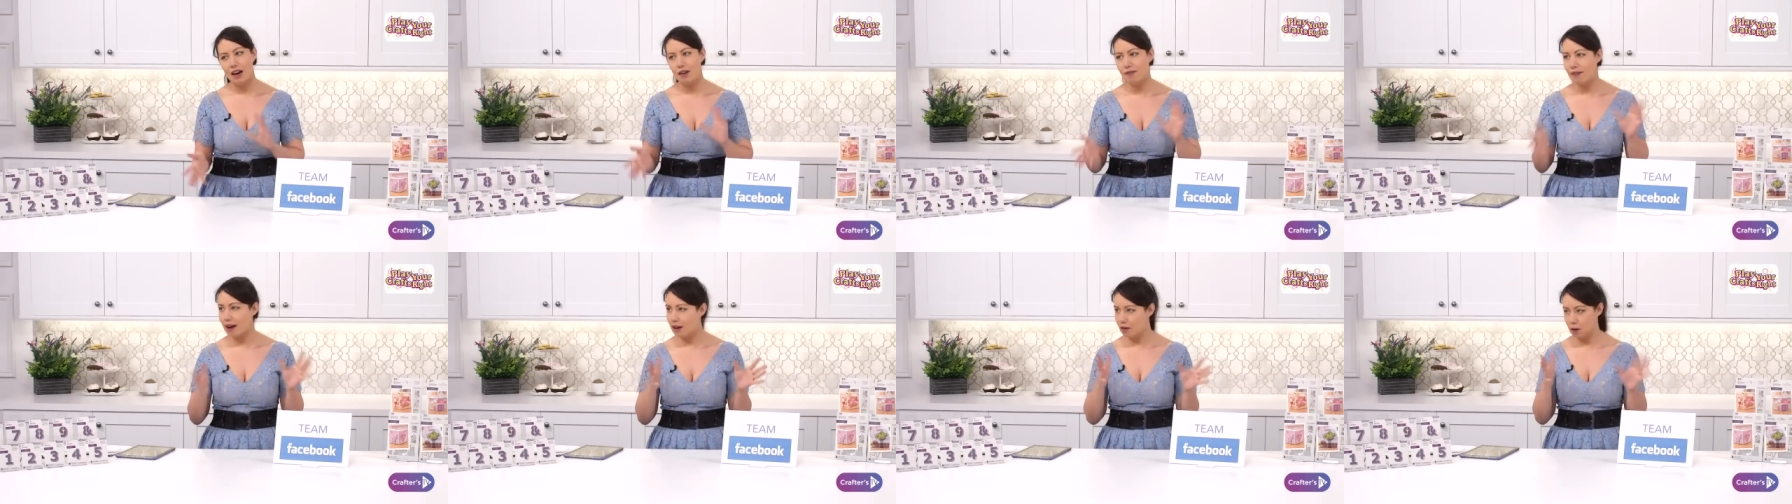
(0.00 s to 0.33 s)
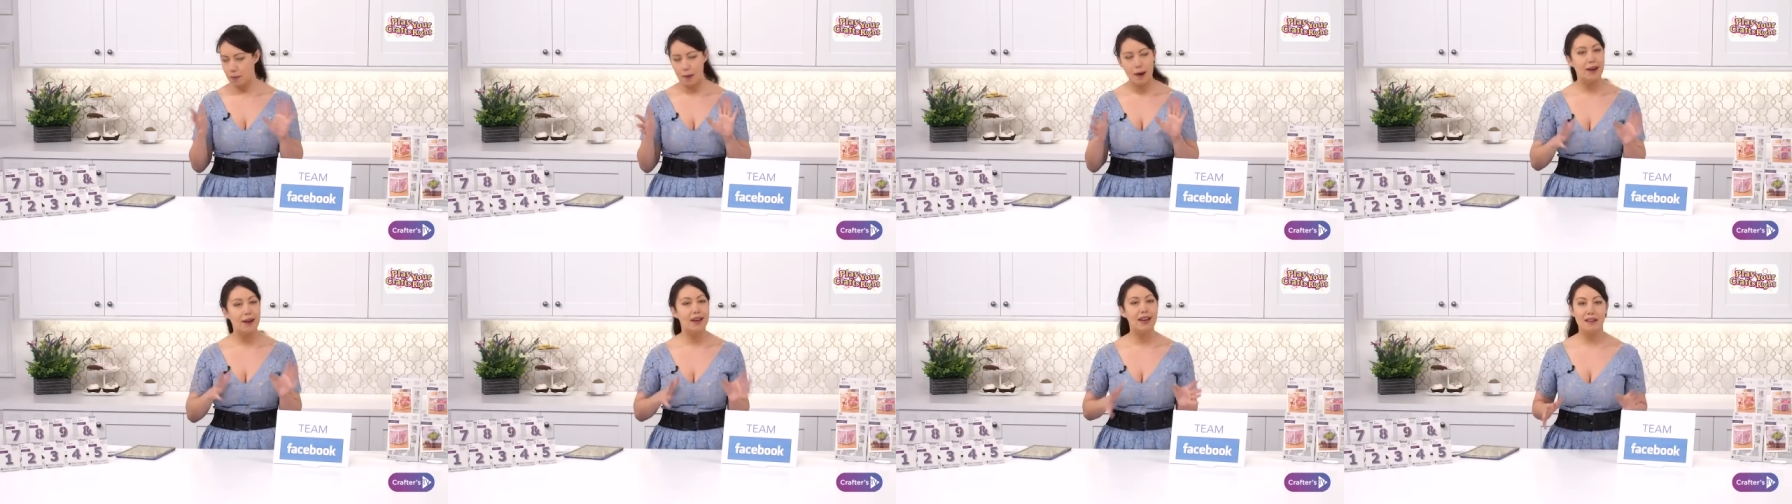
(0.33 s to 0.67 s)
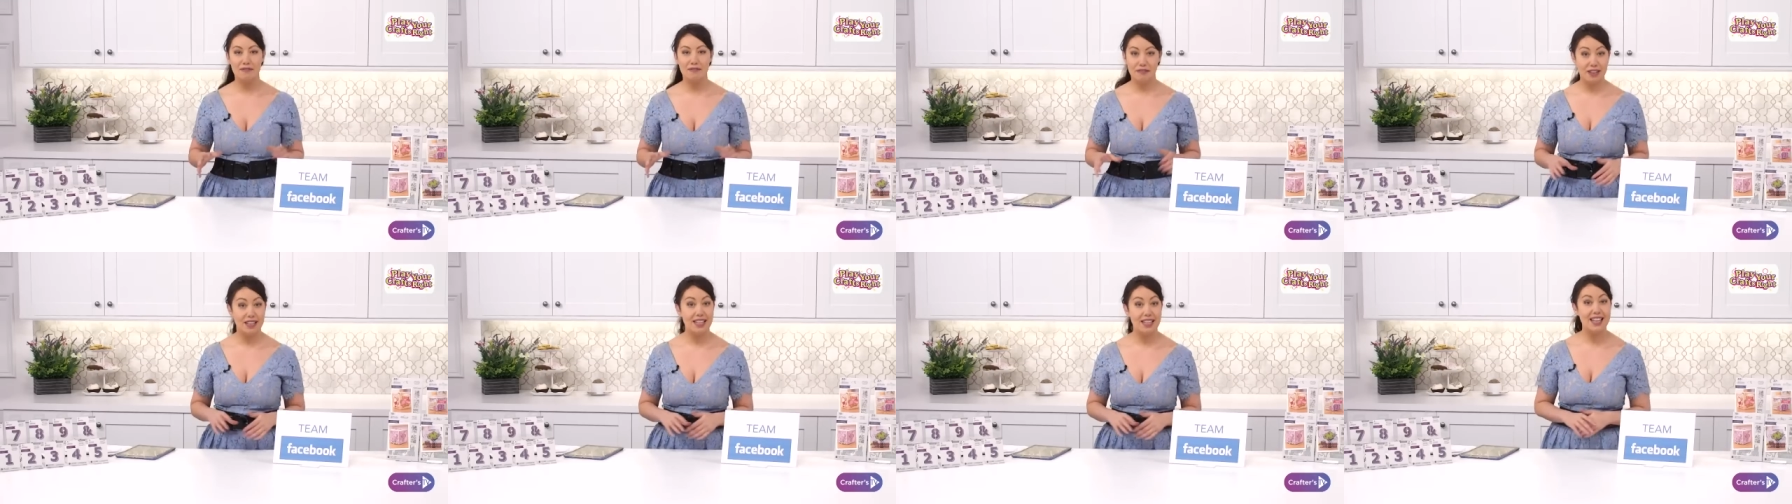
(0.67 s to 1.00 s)
around about
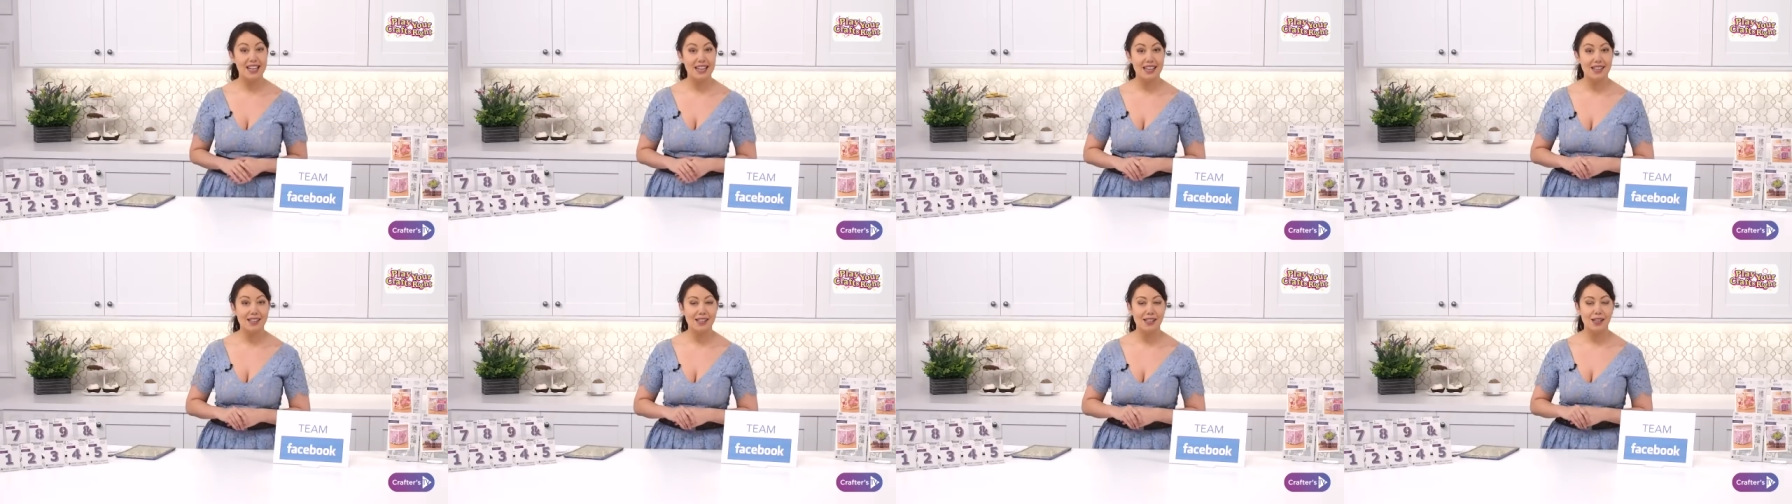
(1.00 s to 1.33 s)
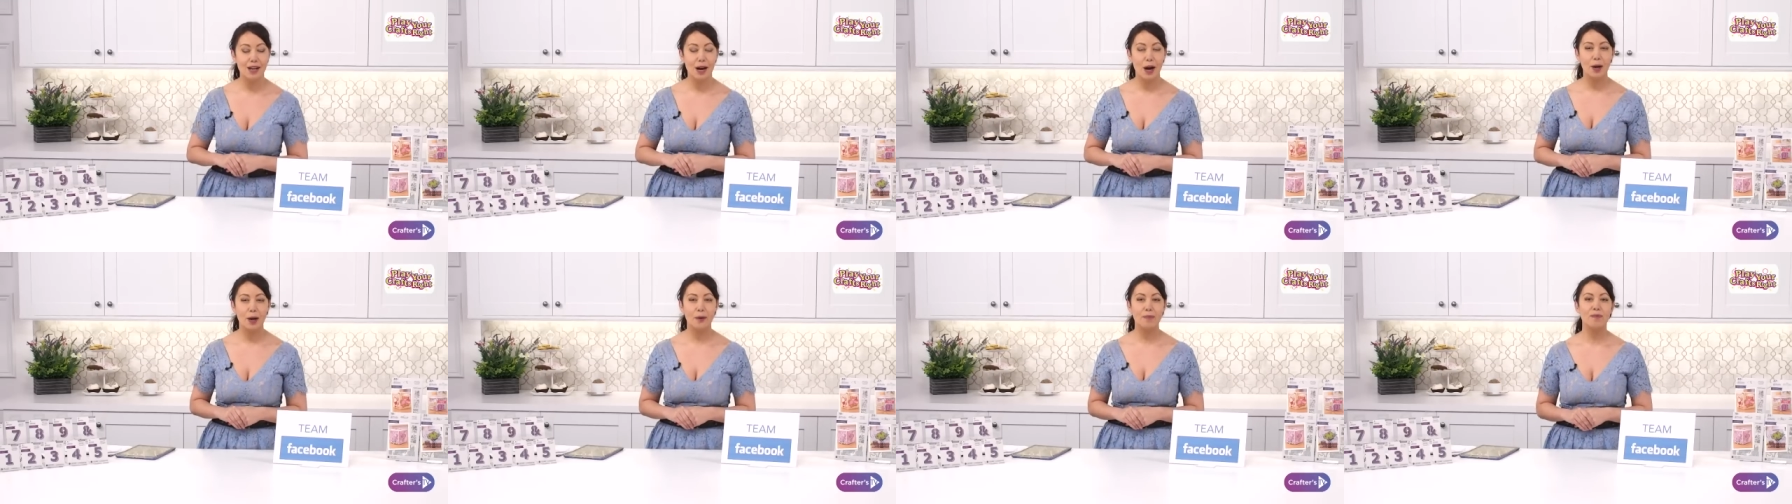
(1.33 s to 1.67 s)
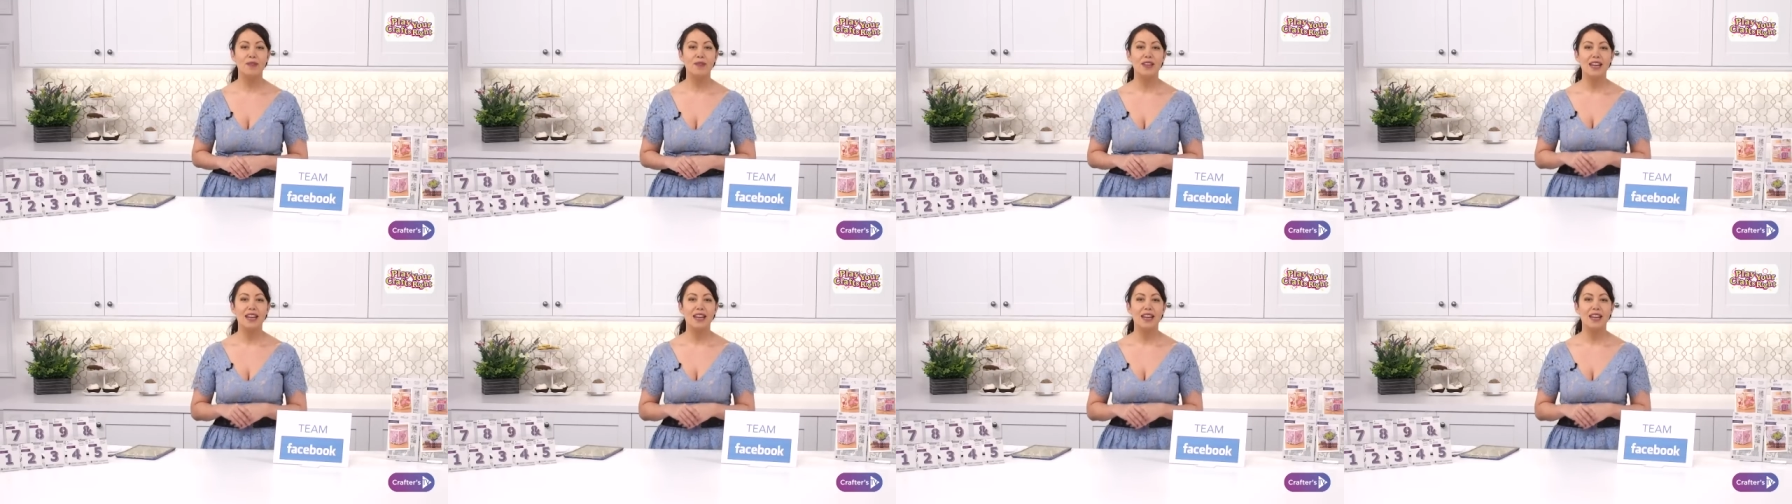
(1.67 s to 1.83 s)
11 years ago.